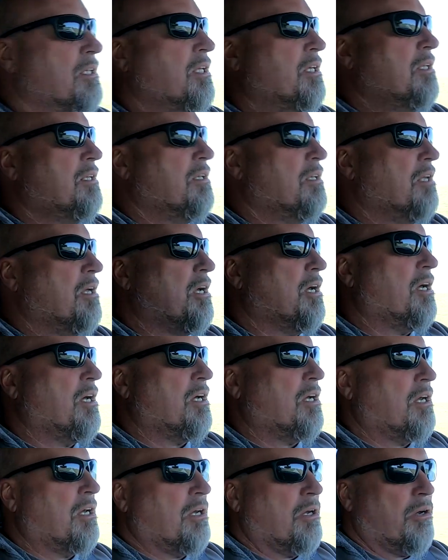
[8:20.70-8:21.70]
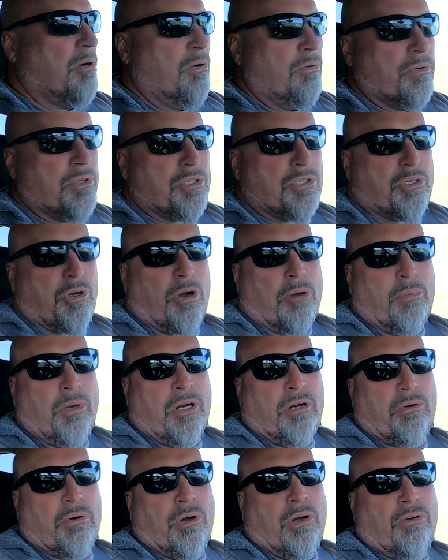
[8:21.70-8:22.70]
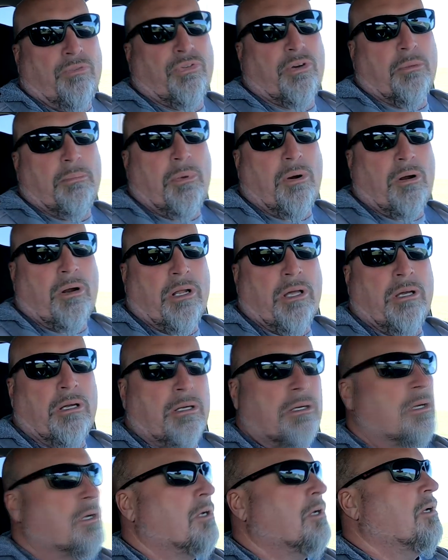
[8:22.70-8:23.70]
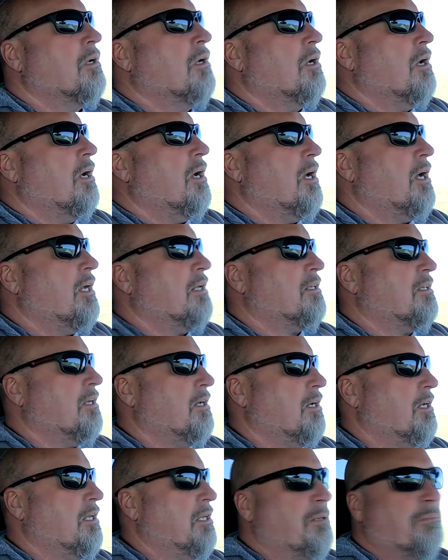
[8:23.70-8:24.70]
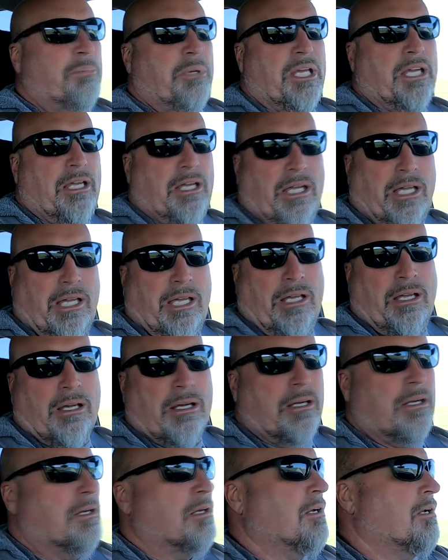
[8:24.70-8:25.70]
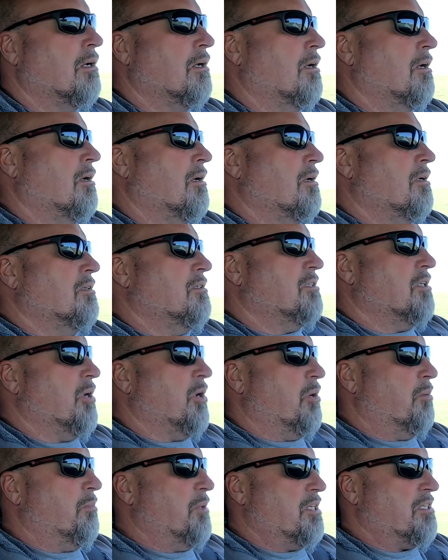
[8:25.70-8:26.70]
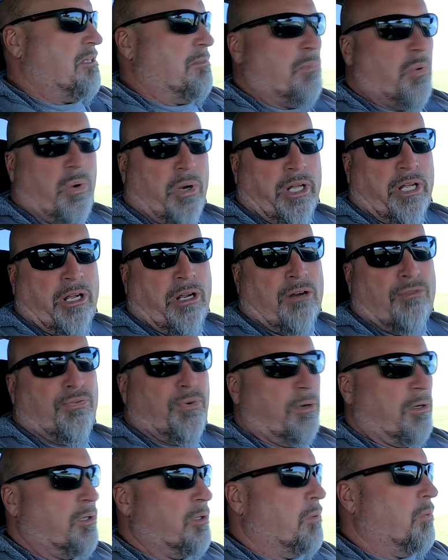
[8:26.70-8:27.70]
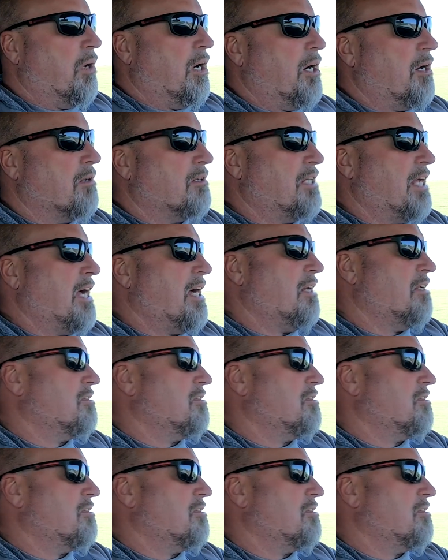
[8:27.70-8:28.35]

then uh, over to Starbuck Road for Marta at uh, MPE. So busy morning here for a little while. Dad